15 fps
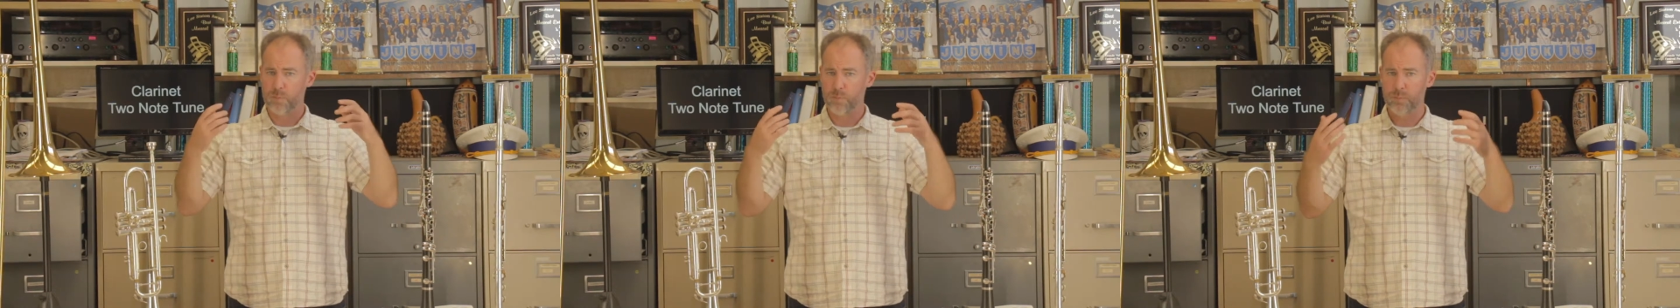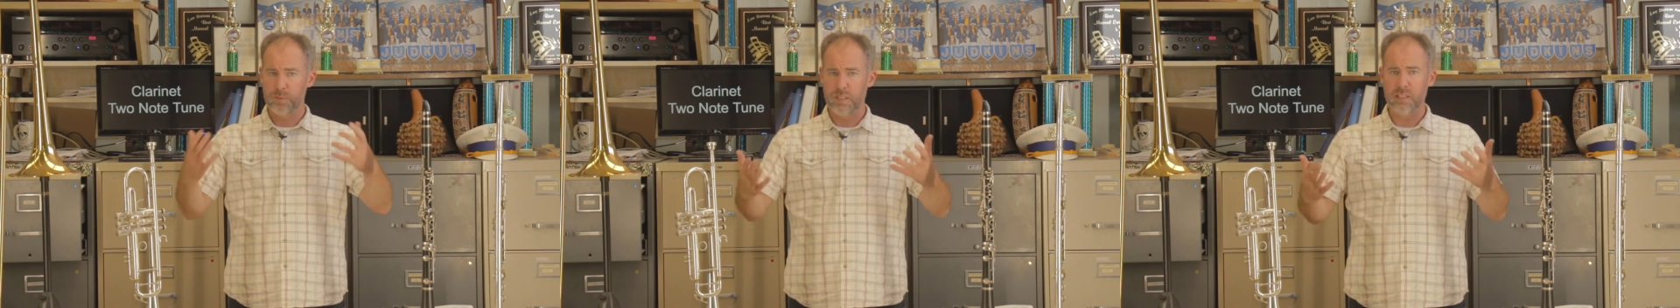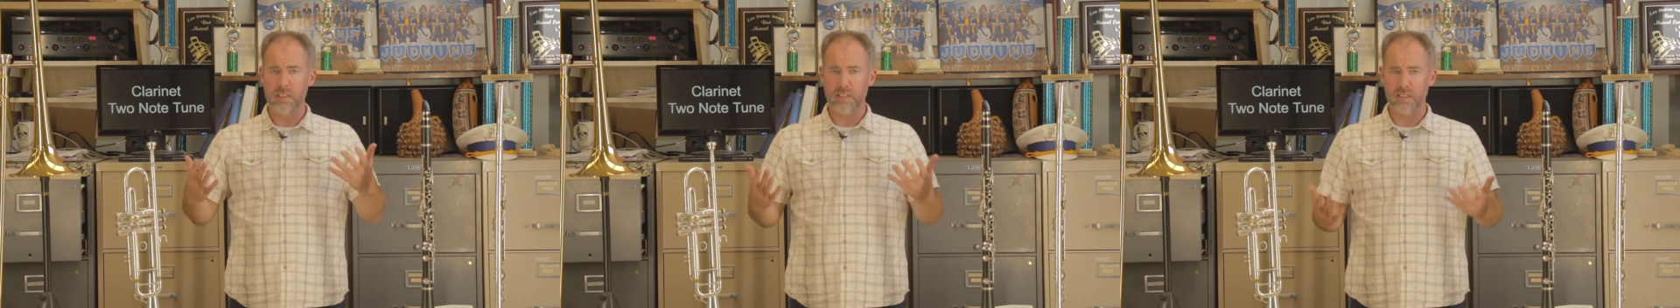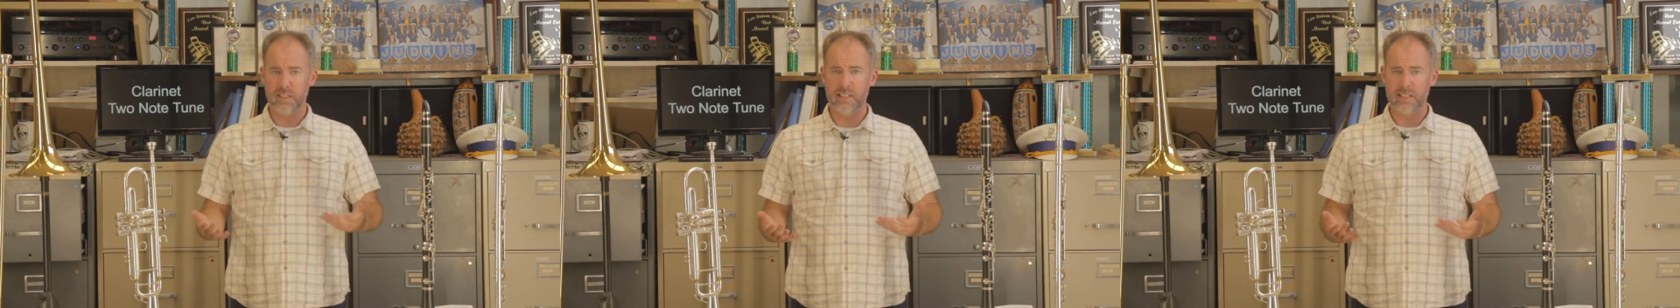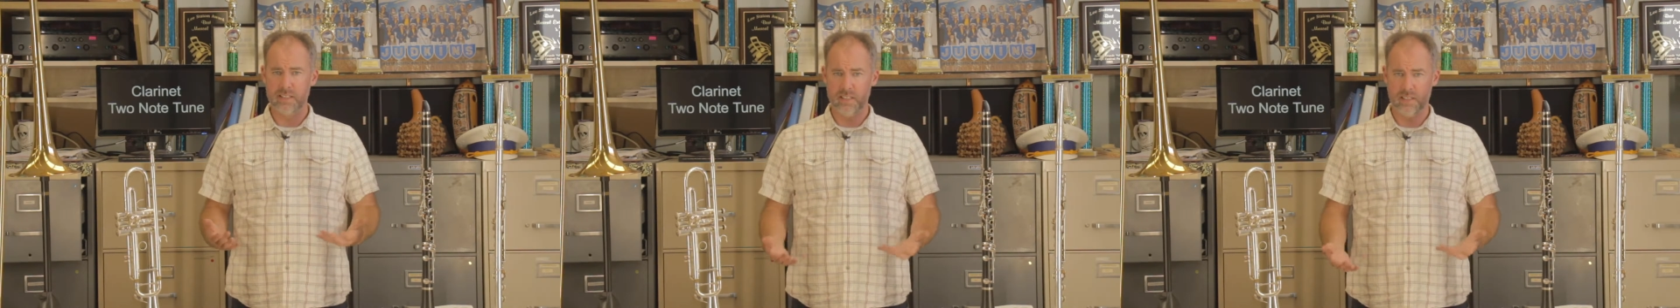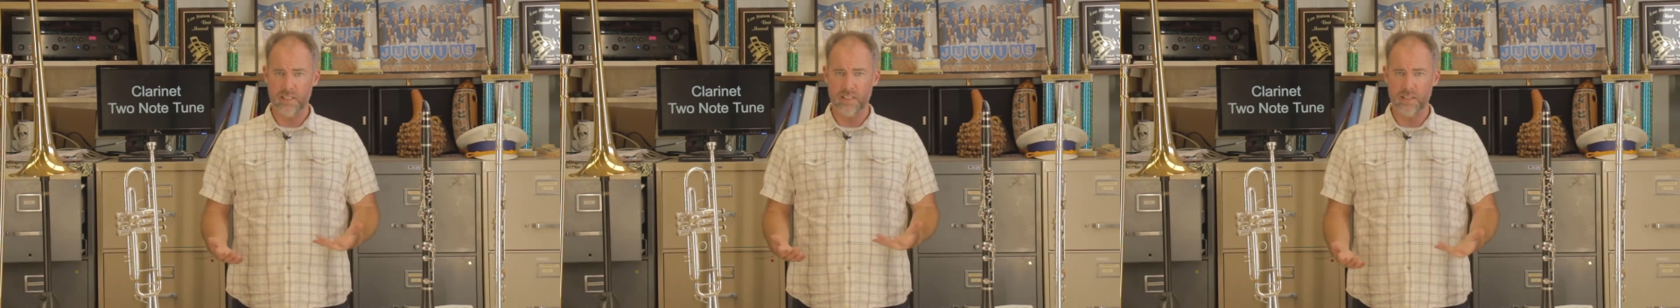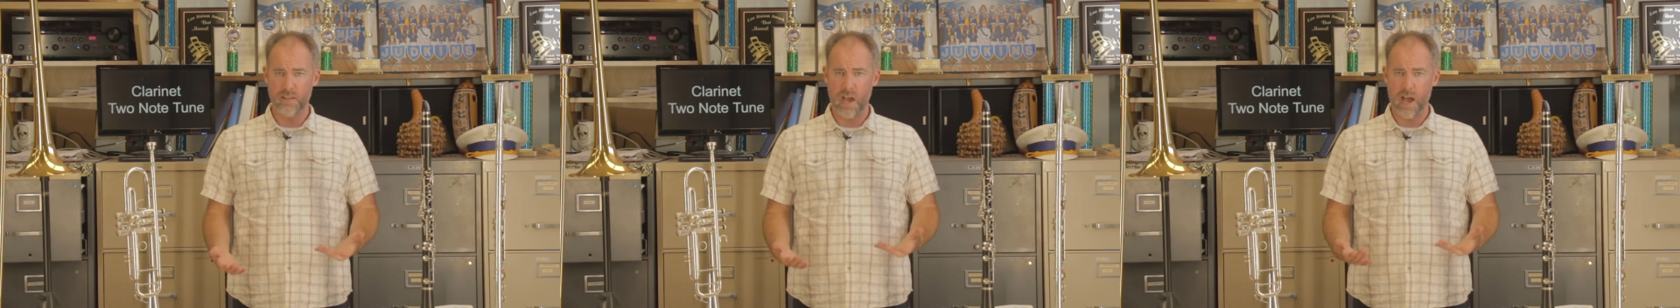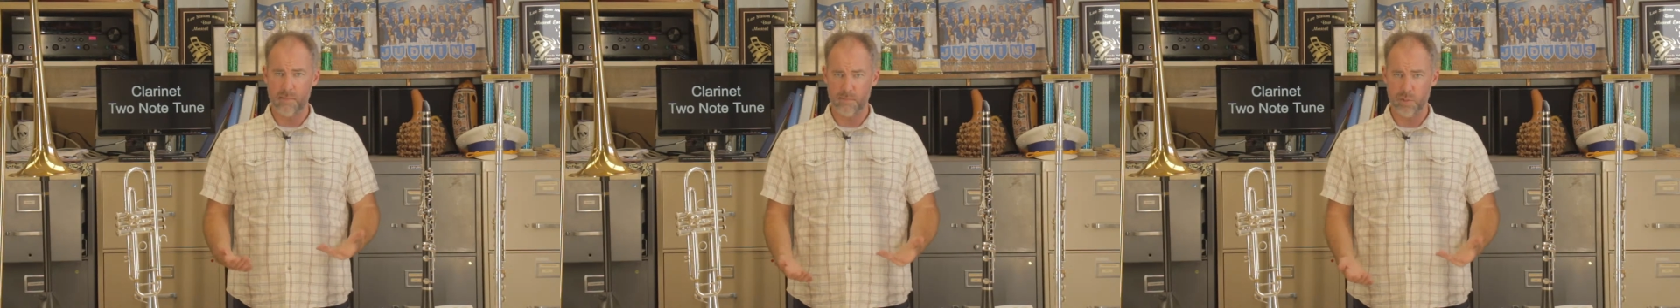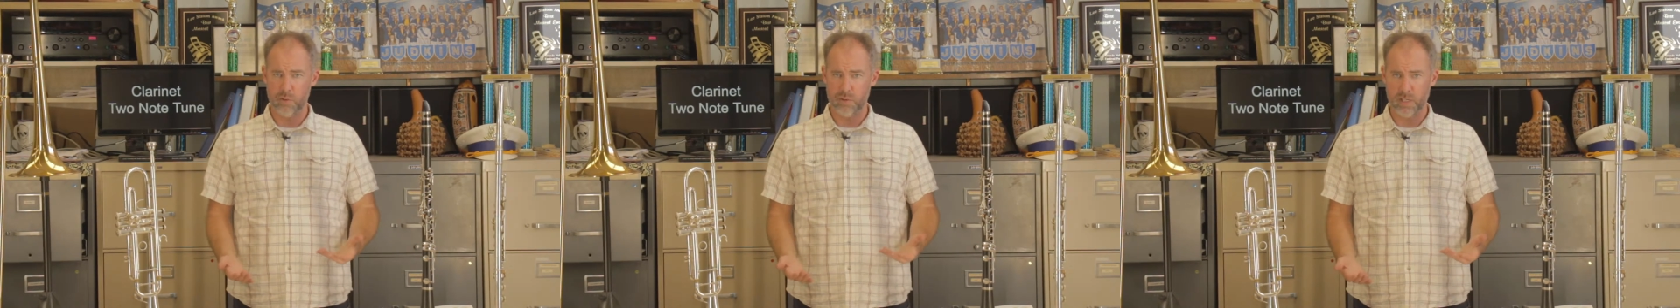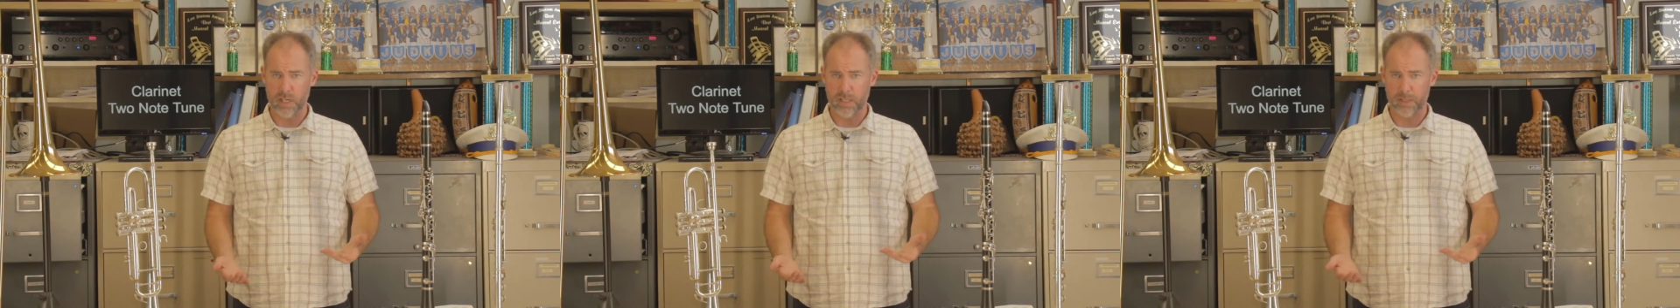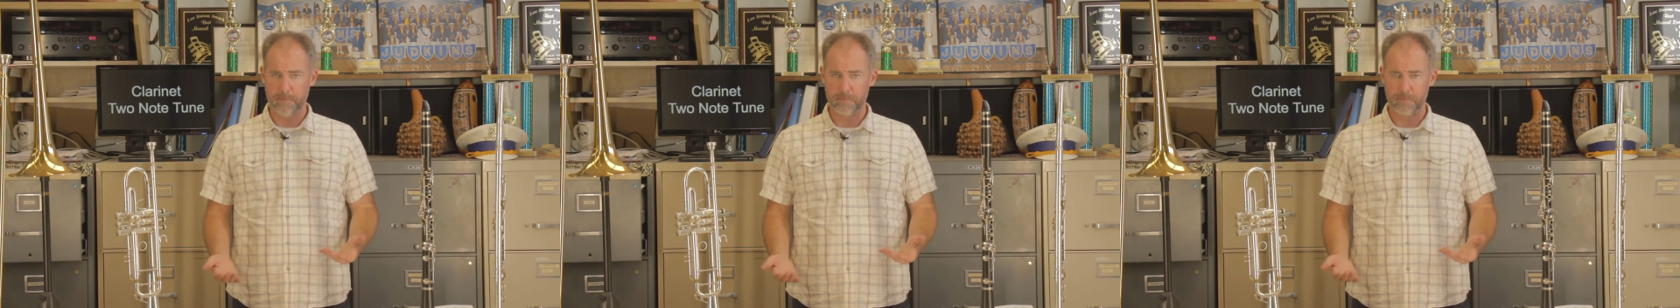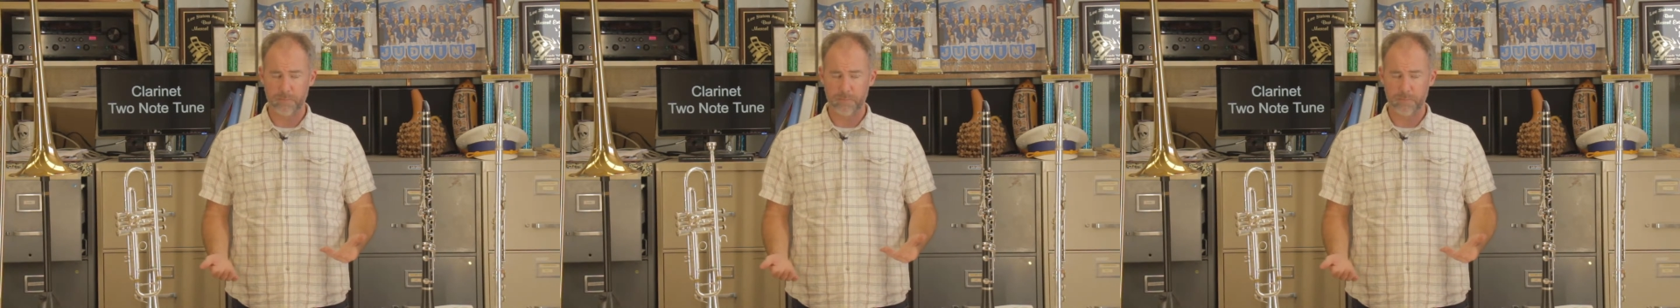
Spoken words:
really see that music.